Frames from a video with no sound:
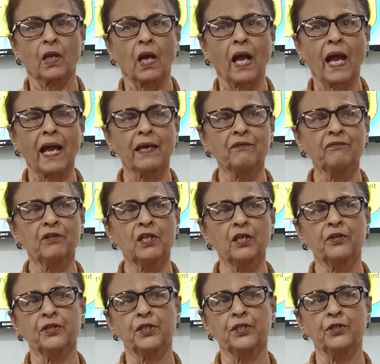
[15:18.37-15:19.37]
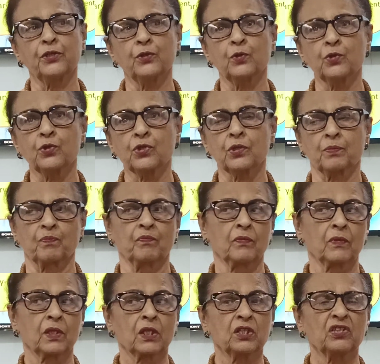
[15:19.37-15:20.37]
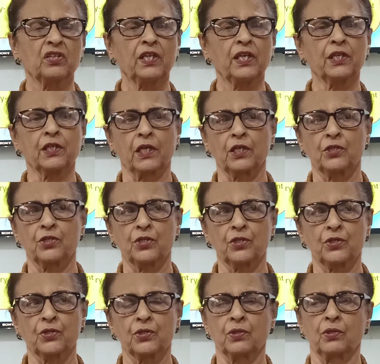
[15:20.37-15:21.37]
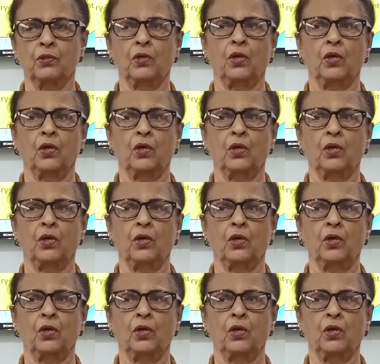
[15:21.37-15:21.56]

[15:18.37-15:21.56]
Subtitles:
I will reduce 3 kgs